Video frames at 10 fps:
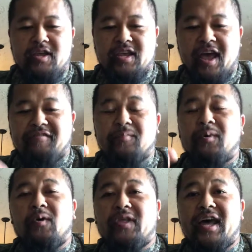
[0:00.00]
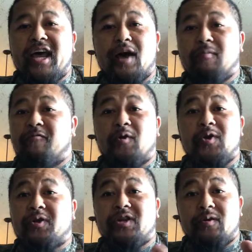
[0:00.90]
You have to pull that out before
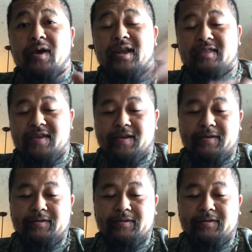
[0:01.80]
you can do anything.